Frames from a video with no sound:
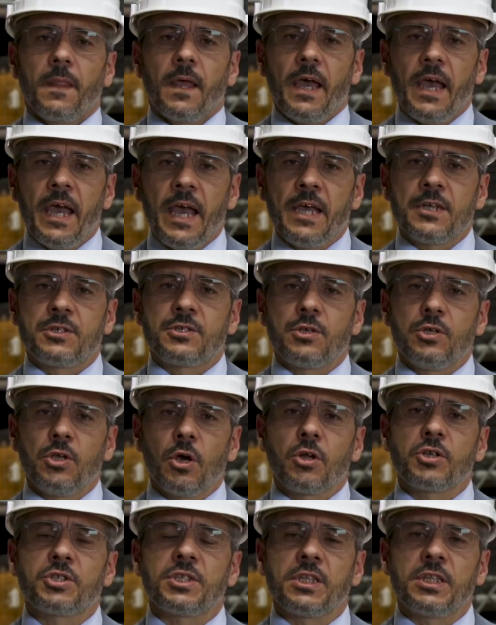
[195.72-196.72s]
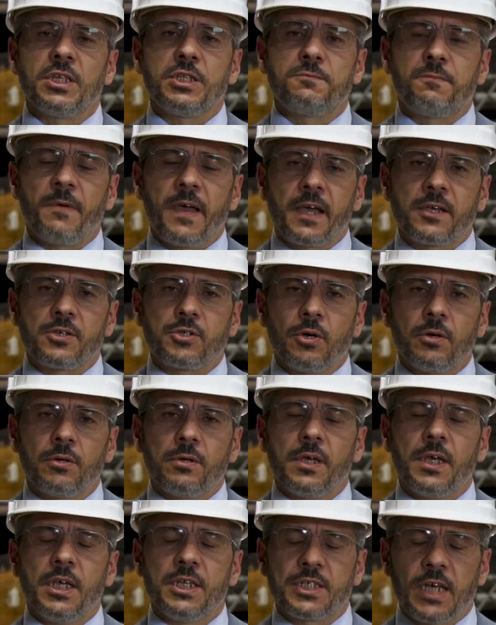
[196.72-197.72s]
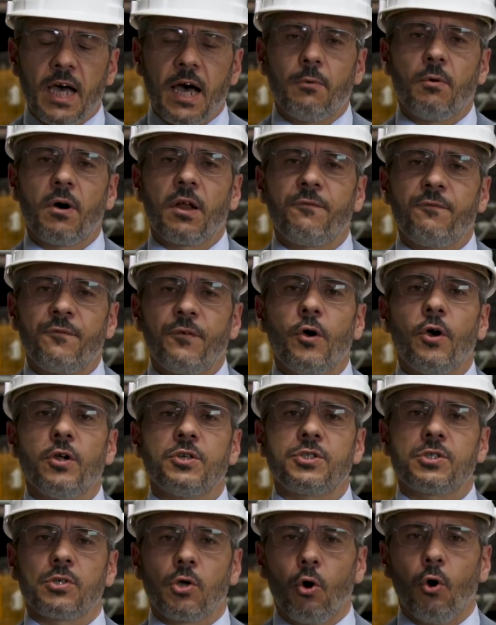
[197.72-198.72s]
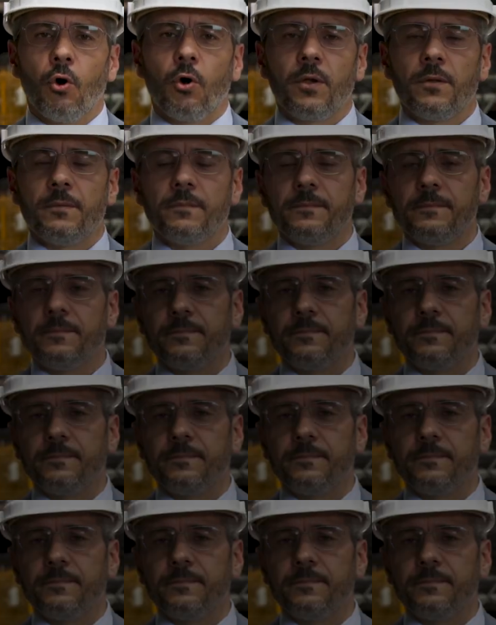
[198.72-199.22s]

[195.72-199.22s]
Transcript: as your satisfaction is our first goal.